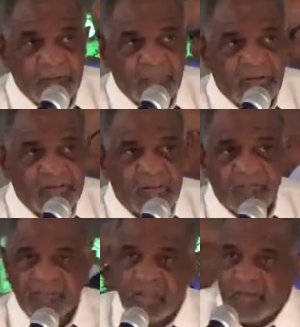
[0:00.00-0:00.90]
Because
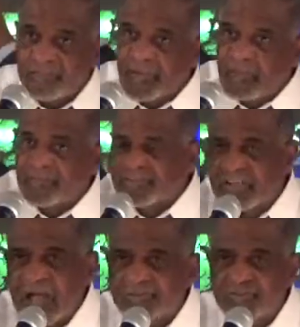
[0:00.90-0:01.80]
every
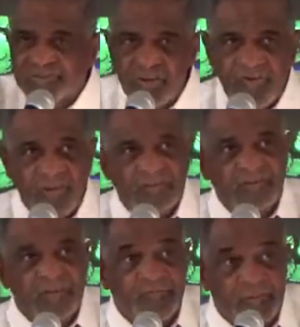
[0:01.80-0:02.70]
side you turn is a
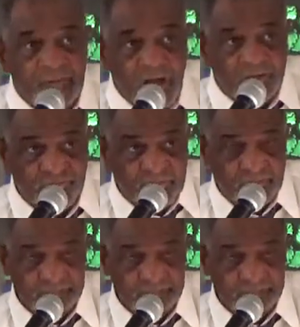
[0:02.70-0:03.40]
different doctrine.